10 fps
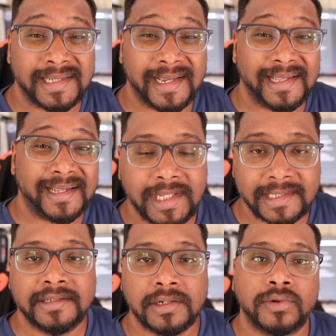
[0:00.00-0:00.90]
saying that
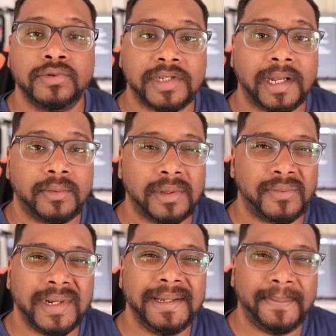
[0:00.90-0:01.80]
this is a cruise line with
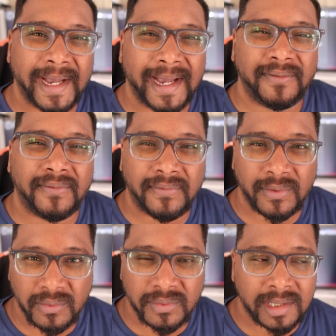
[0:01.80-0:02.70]
really bad
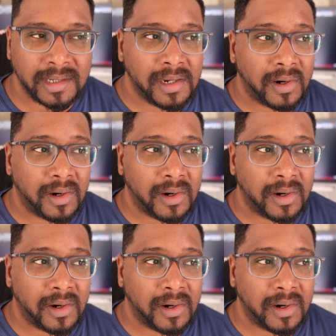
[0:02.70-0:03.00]
food